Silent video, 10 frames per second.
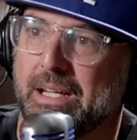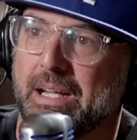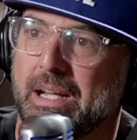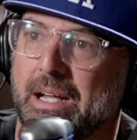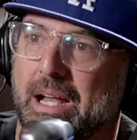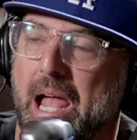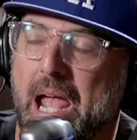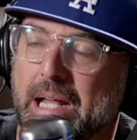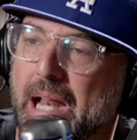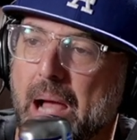Yeah.
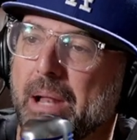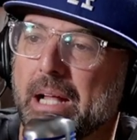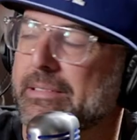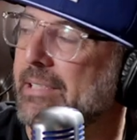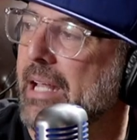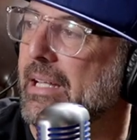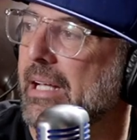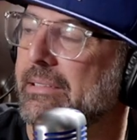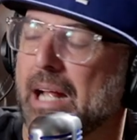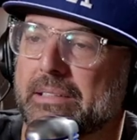And I'm not saying that
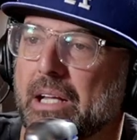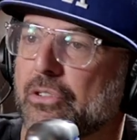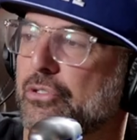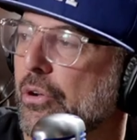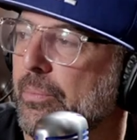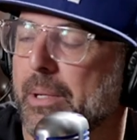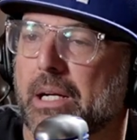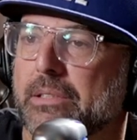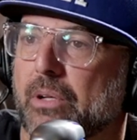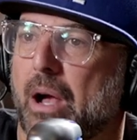he's not telling the truth,
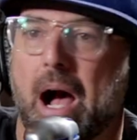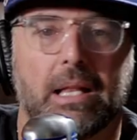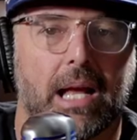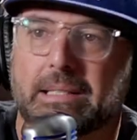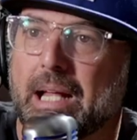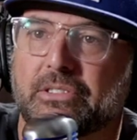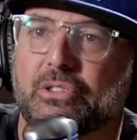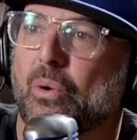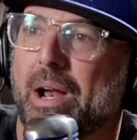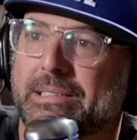because I like that
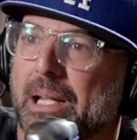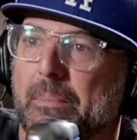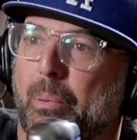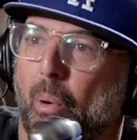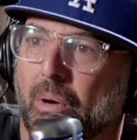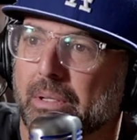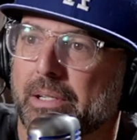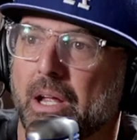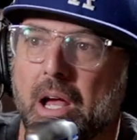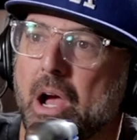story I said in
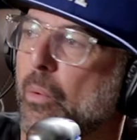Portland.